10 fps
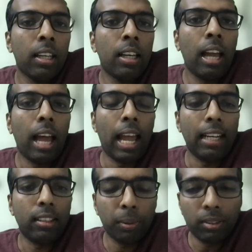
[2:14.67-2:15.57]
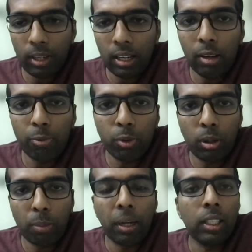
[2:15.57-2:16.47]
And specifically for
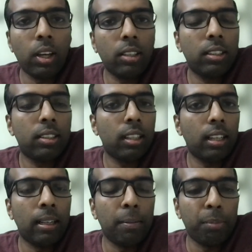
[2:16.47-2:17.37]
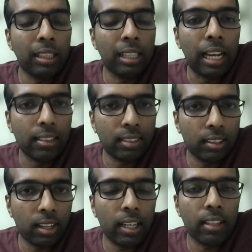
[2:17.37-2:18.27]
PyTorch, the elastic
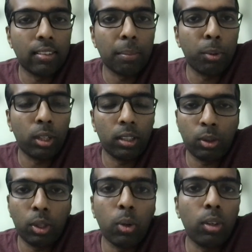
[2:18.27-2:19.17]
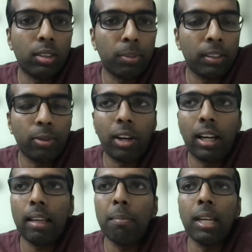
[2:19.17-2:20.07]
training is supported. So you could specify
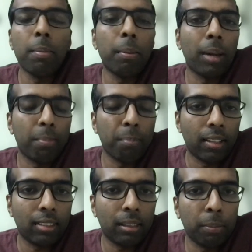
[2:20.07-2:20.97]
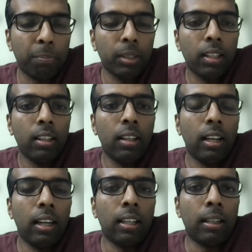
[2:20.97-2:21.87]
minimum and maximum
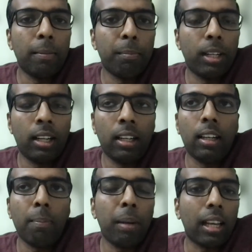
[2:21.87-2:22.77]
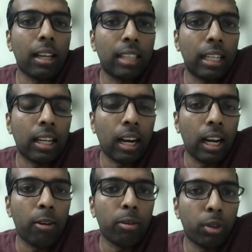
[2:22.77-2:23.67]
replicas that are
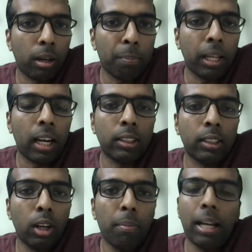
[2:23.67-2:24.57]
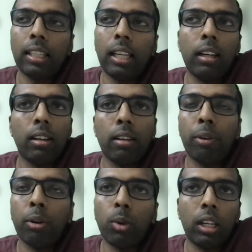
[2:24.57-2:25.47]
allowed for a particular job. And then if you
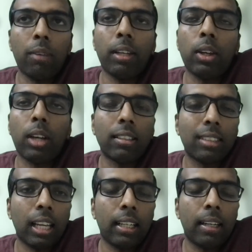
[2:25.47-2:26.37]
want, even you can set